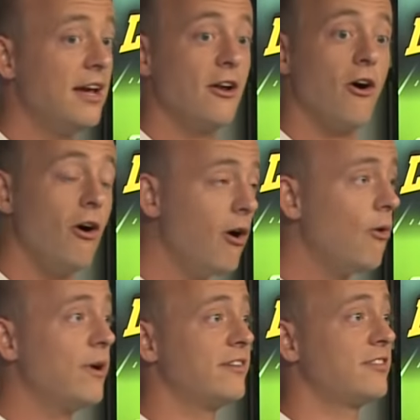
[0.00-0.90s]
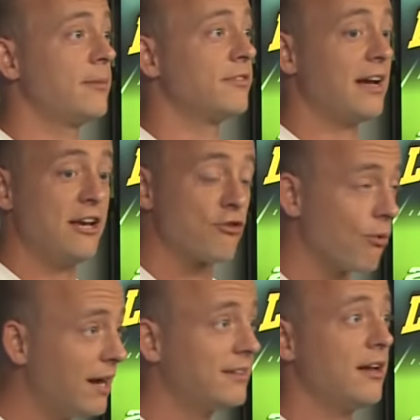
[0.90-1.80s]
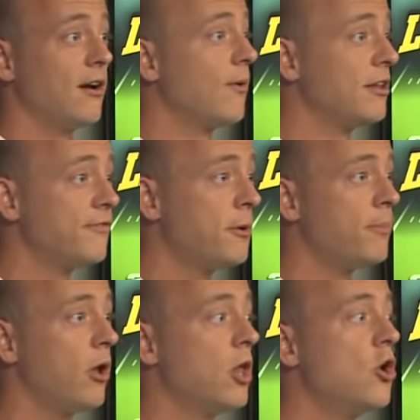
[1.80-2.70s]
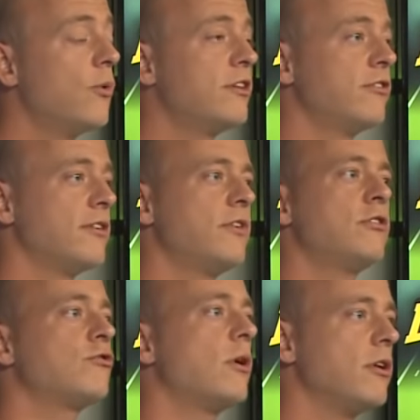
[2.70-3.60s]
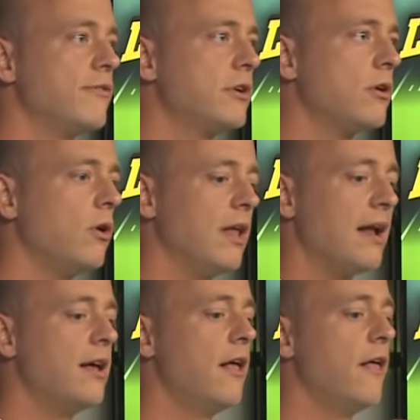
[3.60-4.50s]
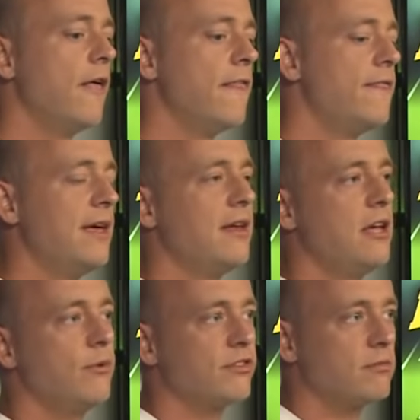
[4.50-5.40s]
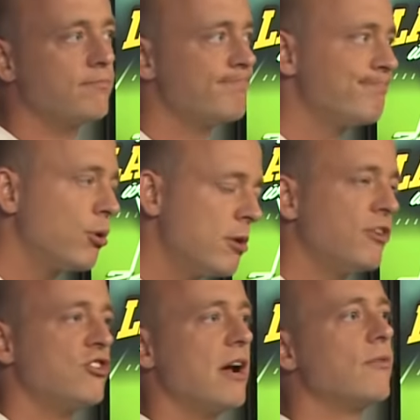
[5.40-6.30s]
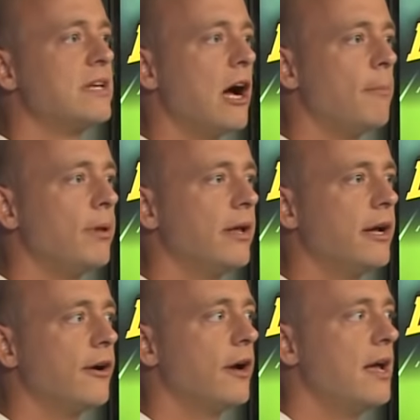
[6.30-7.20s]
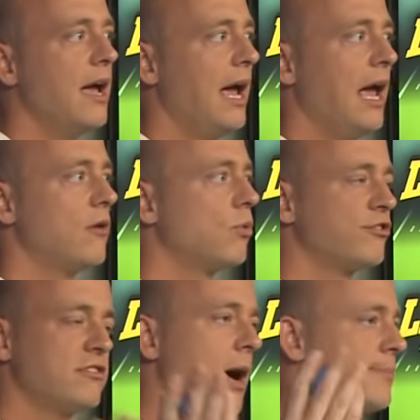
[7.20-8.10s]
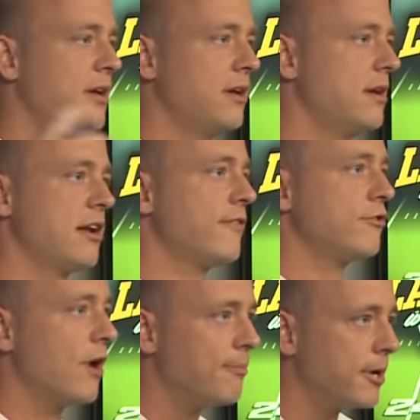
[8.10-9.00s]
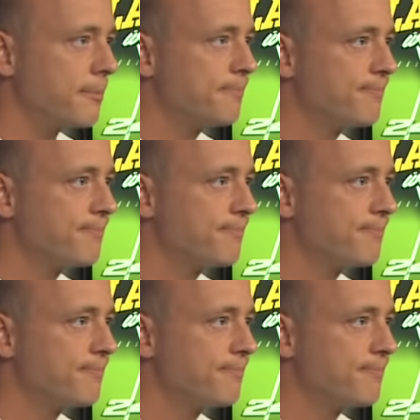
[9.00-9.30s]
It always seems like he's right there around the football when he's on the field, just wasn't on the field a whole lot. Then he was in pretty much an every down player and was a top 10 NFL draft pick.